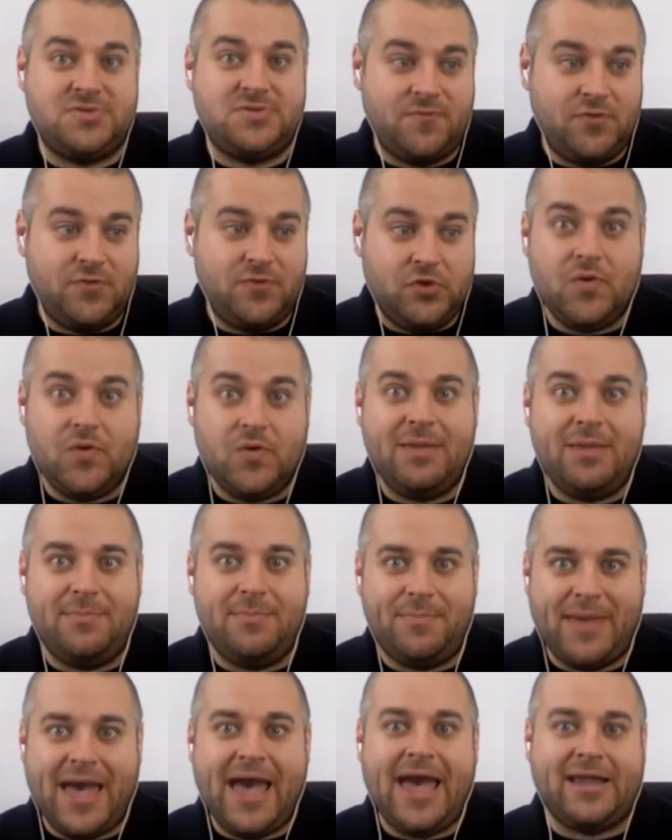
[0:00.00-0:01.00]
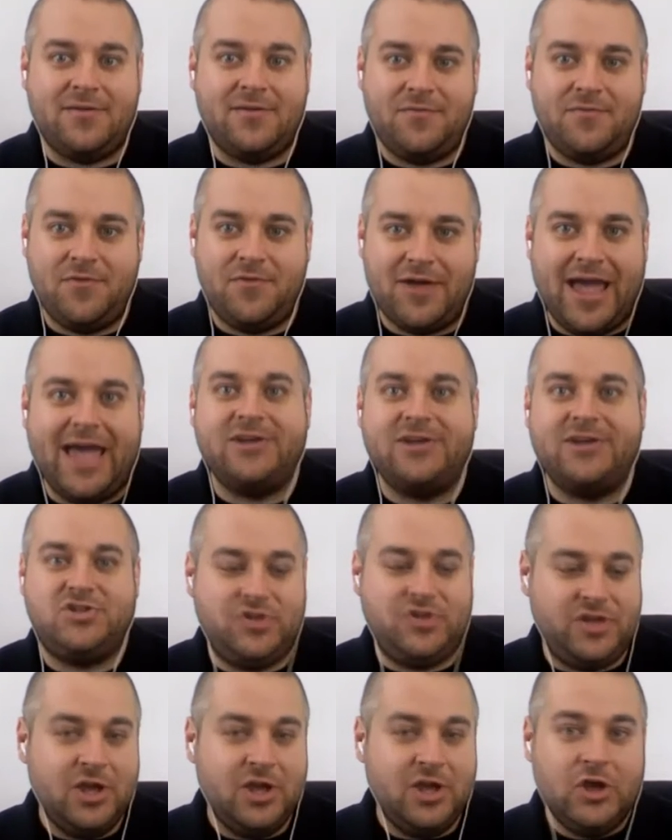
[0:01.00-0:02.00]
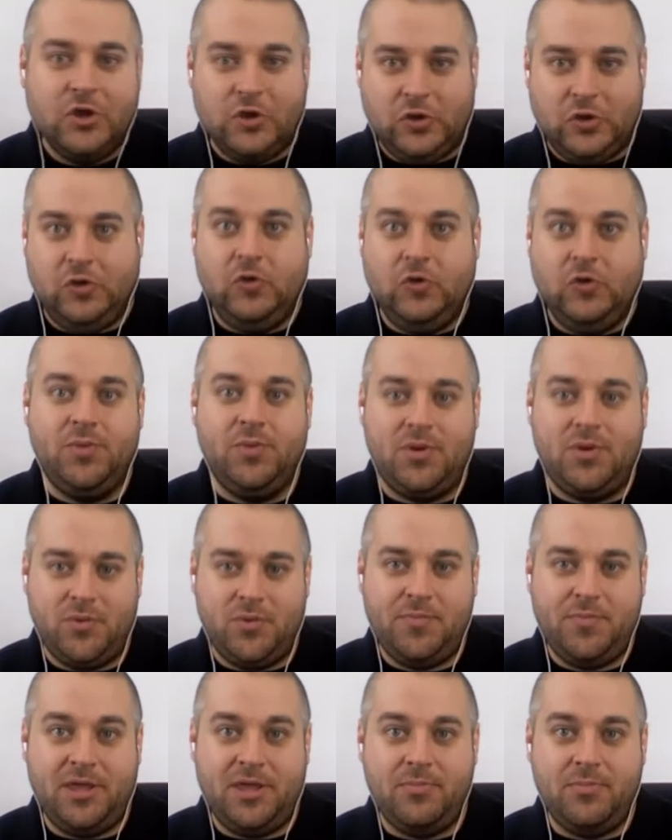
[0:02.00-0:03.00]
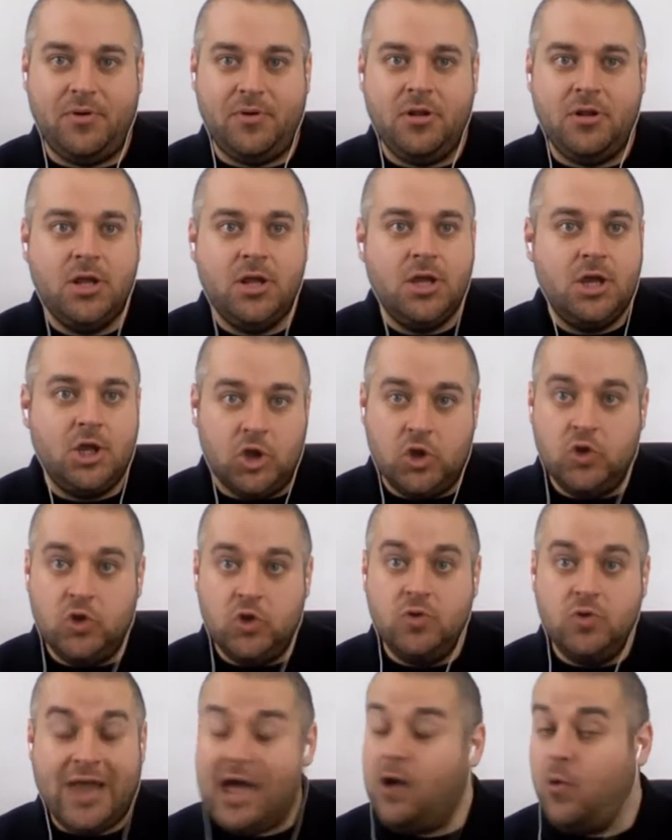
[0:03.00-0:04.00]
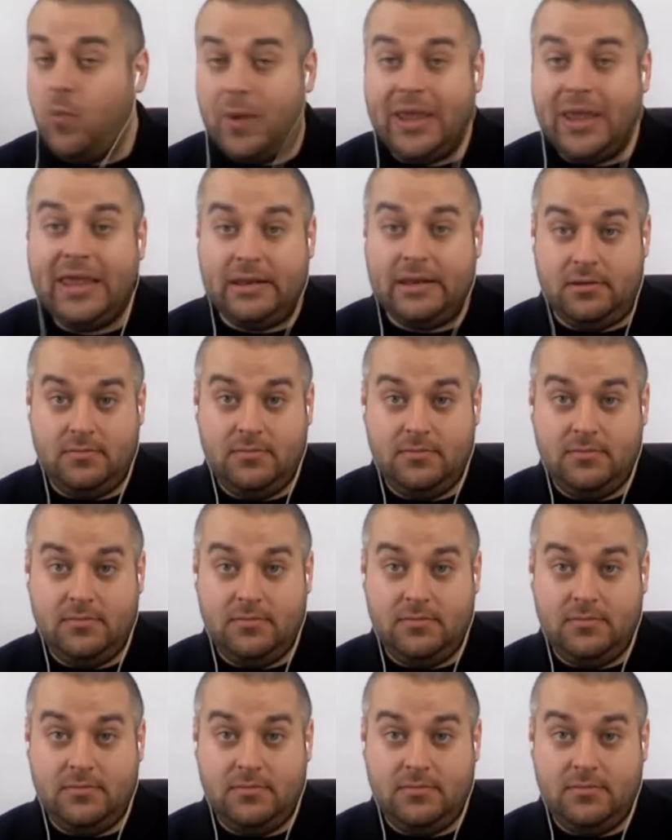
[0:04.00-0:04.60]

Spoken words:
if you write back, if you're actually human with people, you now win.